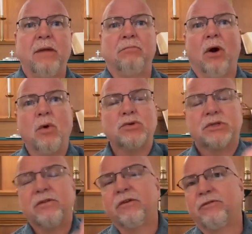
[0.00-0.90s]
and
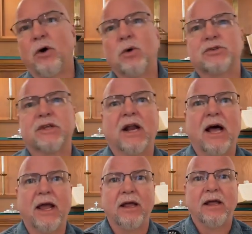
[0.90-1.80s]
most of the folks that
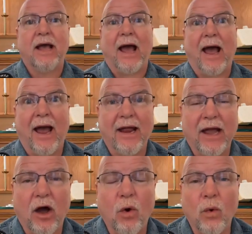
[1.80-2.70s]
I
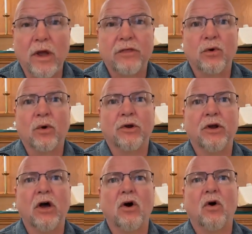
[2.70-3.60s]
hang out with or
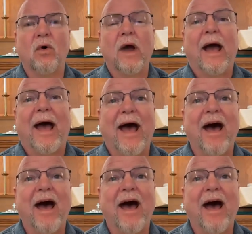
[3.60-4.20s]
know